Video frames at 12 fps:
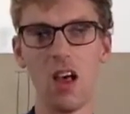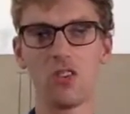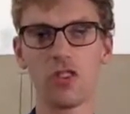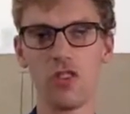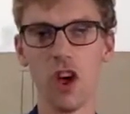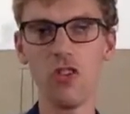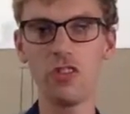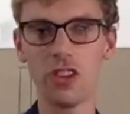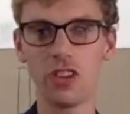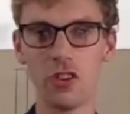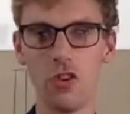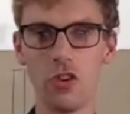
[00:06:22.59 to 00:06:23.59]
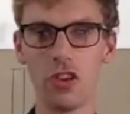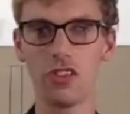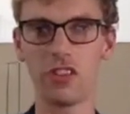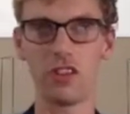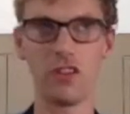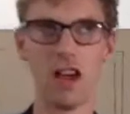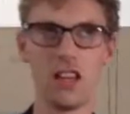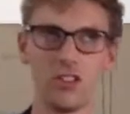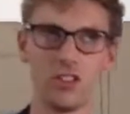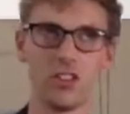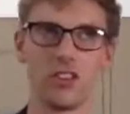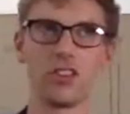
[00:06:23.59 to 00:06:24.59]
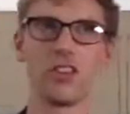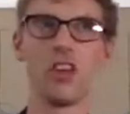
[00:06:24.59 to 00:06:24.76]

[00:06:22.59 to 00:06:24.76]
So those are your two considerations.